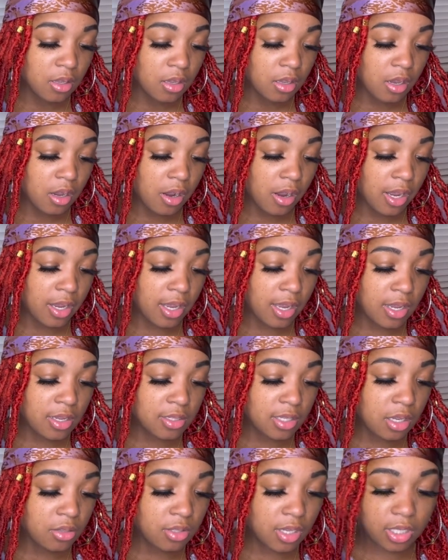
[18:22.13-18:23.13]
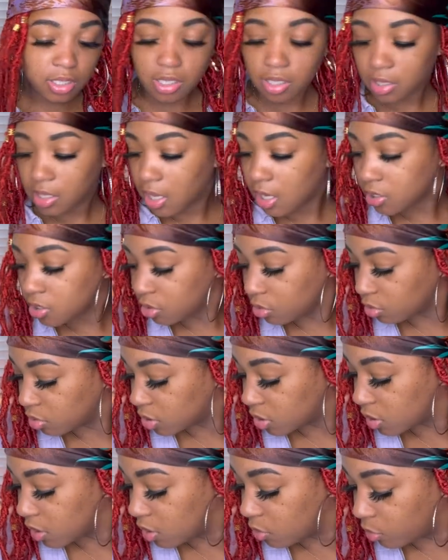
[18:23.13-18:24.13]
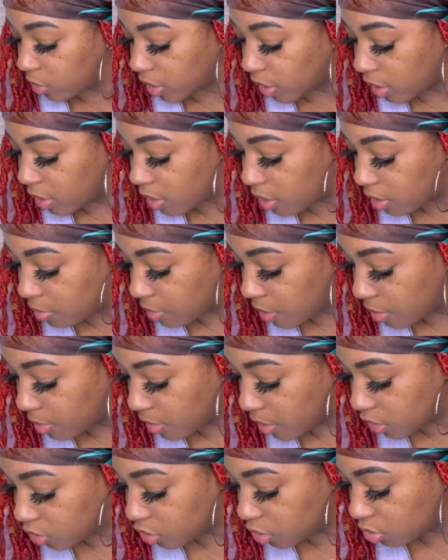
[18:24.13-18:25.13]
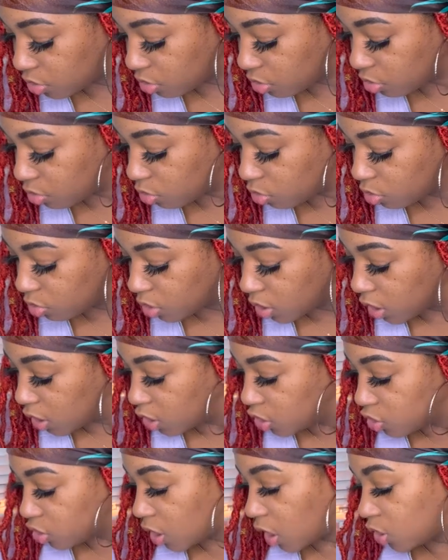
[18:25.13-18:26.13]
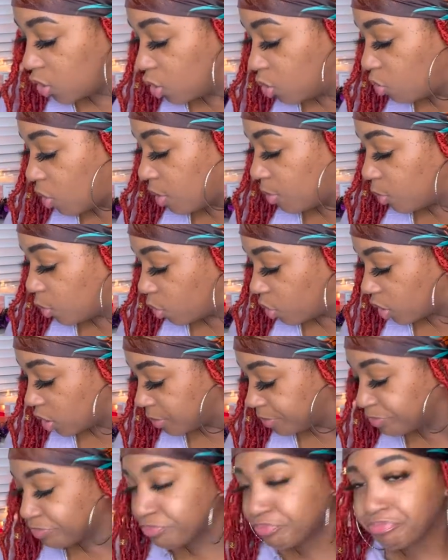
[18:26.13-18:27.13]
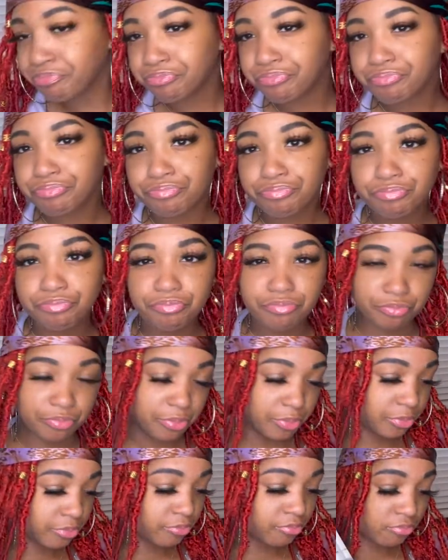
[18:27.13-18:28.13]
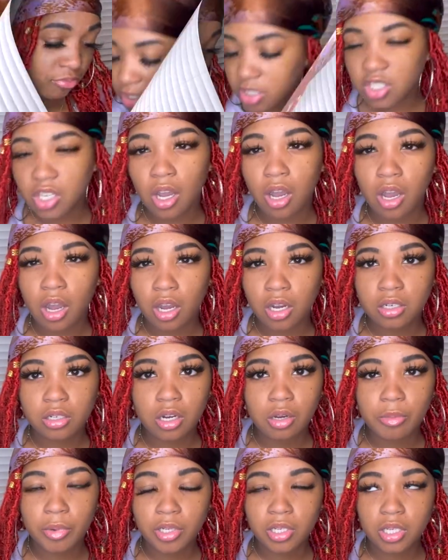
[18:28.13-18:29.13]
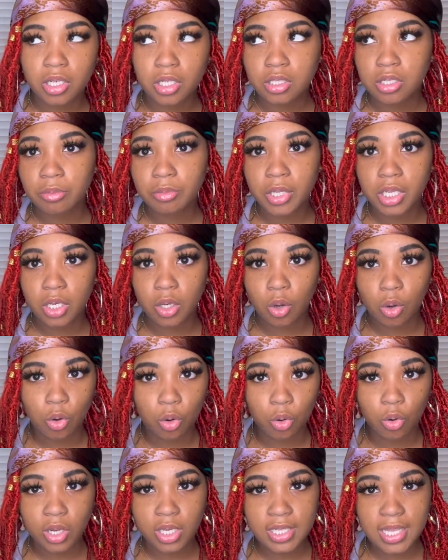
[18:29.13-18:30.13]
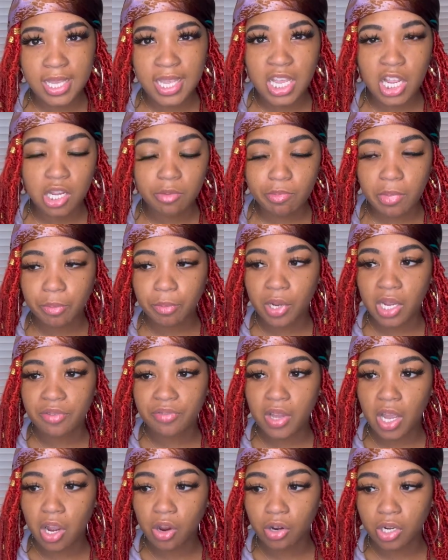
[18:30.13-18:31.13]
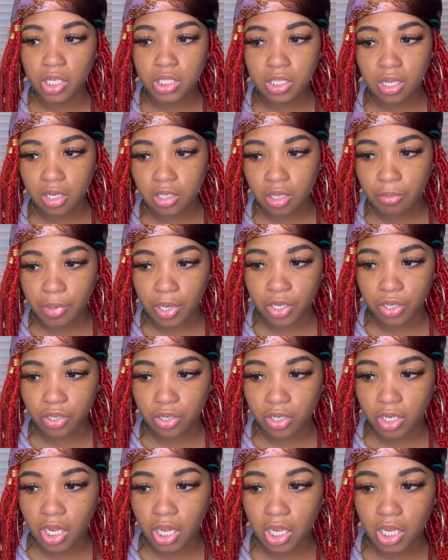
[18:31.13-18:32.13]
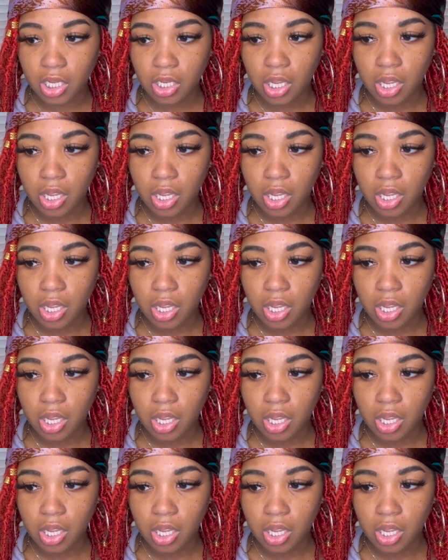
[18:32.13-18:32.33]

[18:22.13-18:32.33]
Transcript: All right, guys, that was like the last little slip one I had. Maybe I should do, should I do one more? Y'all, oh my goodness, I'm getting old because I can't remember if I already talked about it or not.